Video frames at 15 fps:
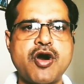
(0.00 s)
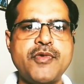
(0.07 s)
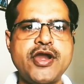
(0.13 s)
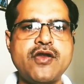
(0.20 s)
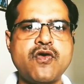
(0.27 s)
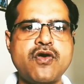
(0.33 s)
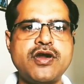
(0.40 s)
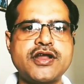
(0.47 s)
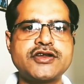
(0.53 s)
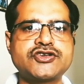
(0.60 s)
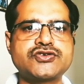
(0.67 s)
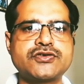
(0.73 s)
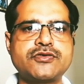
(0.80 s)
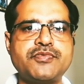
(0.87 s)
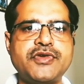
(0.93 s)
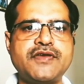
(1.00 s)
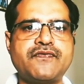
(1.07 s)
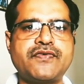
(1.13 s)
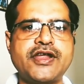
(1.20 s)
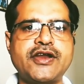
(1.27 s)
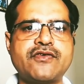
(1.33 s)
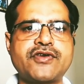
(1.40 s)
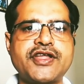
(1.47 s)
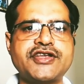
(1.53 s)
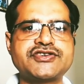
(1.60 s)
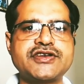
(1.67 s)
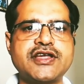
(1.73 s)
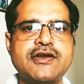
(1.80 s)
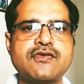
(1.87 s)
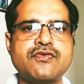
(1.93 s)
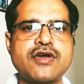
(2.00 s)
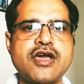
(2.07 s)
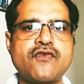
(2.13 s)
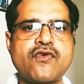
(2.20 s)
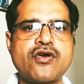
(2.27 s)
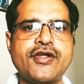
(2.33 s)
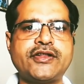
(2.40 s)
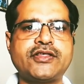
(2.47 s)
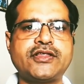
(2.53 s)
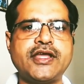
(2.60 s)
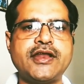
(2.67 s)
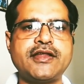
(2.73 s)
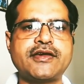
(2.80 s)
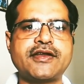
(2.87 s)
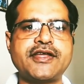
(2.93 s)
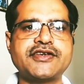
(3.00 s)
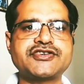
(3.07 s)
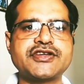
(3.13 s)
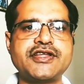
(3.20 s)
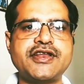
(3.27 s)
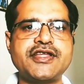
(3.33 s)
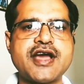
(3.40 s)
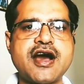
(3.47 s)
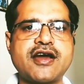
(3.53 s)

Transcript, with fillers: Bobbin holders should be free rotational to avoid thin creation in